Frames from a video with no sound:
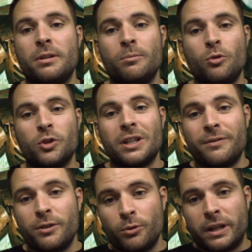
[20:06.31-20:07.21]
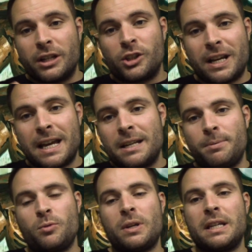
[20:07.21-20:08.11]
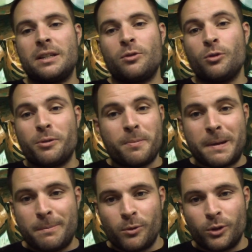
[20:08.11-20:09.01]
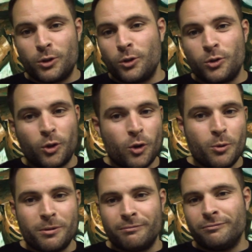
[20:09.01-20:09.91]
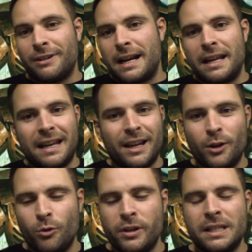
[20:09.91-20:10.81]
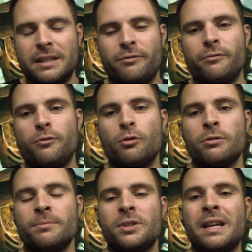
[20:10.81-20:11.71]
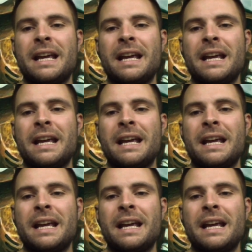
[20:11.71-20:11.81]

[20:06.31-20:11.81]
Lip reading: the more stuff that will get shared between all of the people on YouTube and Reddit and all these different forums,